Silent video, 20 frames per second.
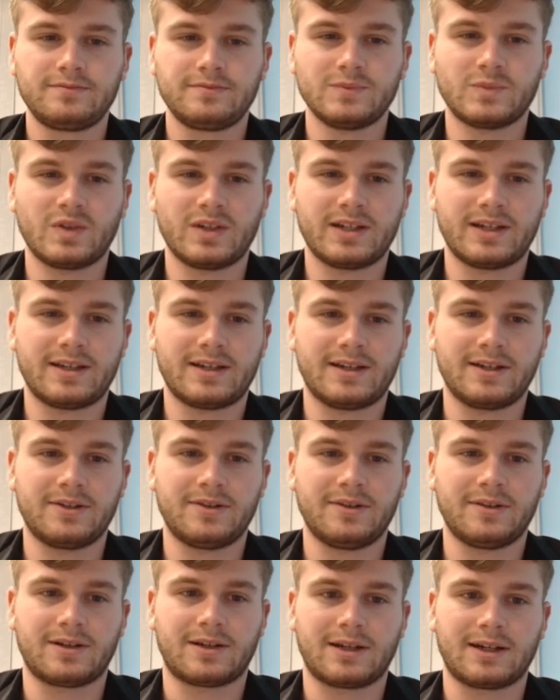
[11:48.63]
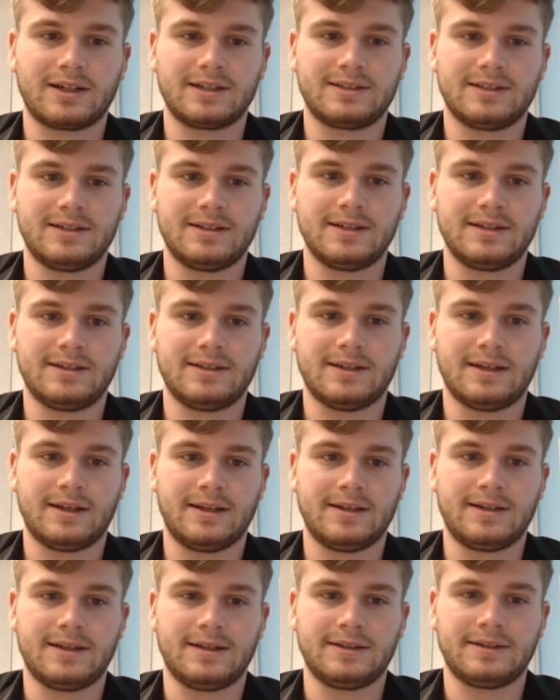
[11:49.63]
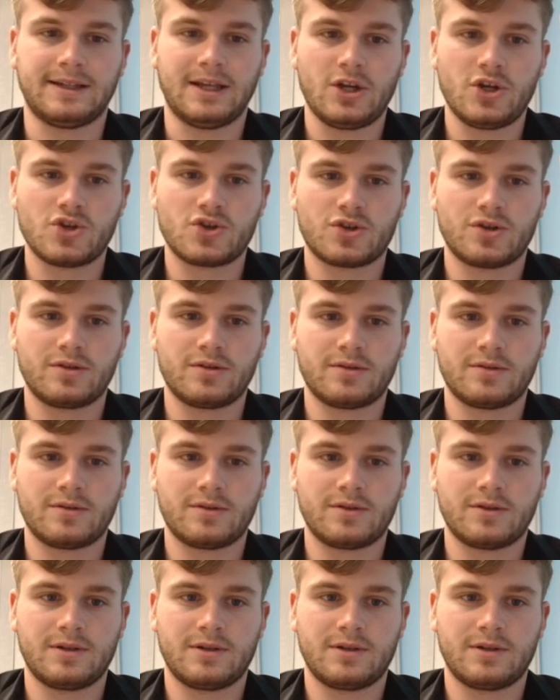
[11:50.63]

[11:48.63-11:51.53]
Okay, I don't like this indentation.